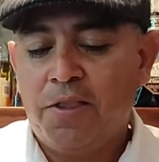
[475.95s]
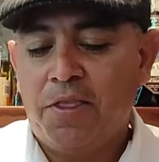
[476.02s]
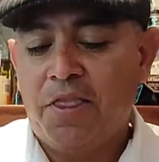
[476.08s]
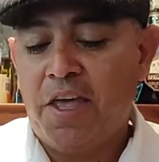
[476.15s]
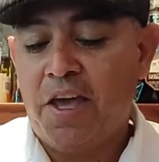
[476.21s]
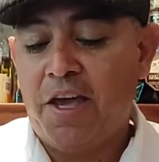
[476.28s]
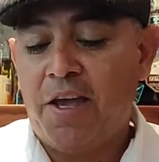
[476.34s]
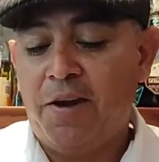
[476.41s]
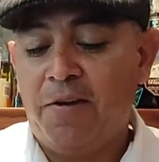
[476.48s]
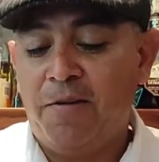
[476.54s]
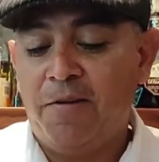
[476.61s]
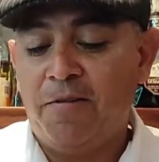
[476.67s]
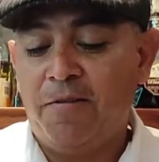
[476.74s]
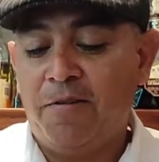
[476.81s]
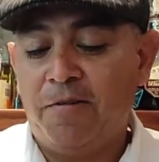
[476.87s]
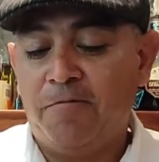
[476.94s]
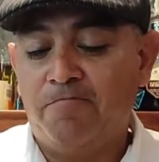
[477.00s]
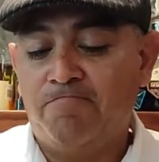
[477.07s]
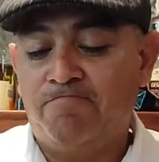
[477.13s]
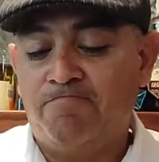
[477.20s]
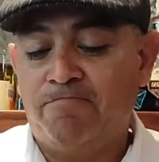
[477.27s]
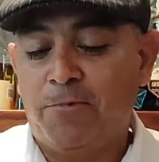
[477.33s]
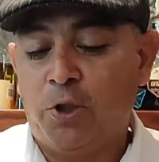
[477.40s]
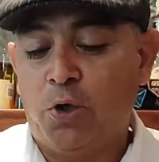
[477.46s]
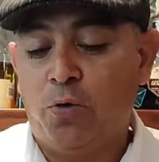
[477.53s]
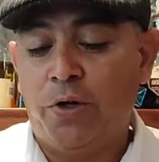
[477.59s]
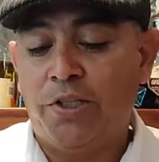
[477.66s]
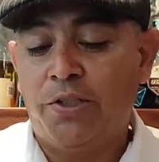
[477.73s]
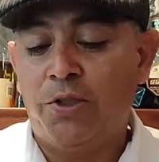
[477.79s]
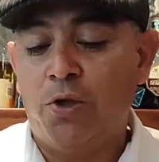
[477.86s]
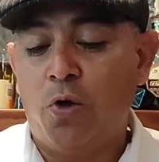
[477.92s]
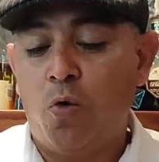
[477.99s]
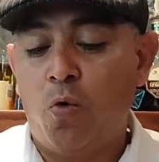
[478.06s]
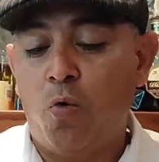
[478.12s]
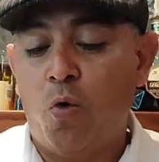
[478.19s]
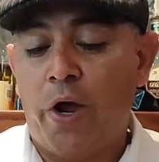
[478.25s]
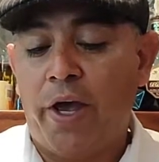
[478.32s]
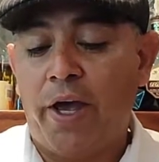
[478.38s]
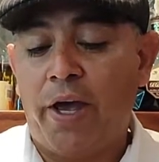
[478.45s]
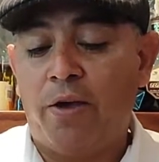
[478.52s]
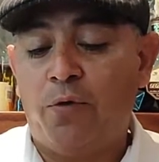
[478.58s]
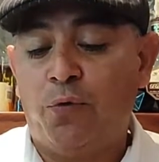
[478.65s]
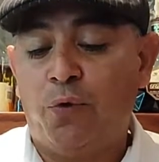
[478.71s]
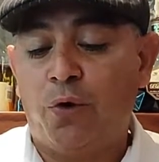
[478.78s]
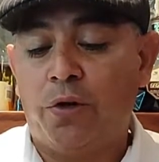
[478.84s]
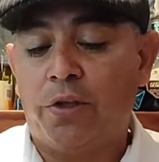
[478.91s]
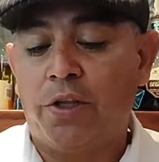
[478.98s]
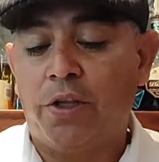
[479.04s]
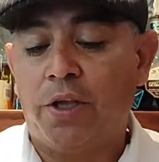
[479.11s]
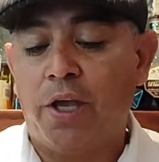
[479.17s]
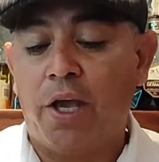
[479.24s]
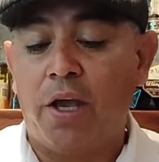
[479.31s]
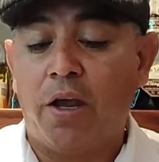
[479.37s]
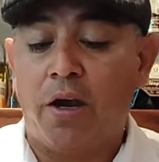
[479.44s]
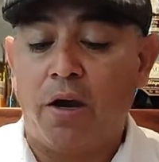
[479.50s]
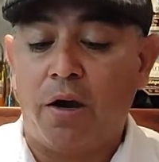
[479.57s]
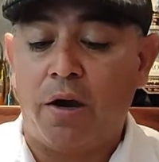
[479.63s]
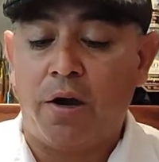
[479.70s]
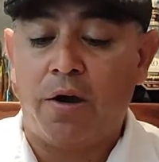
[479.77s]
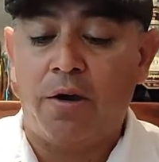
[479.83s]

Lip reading: then there is no way for the air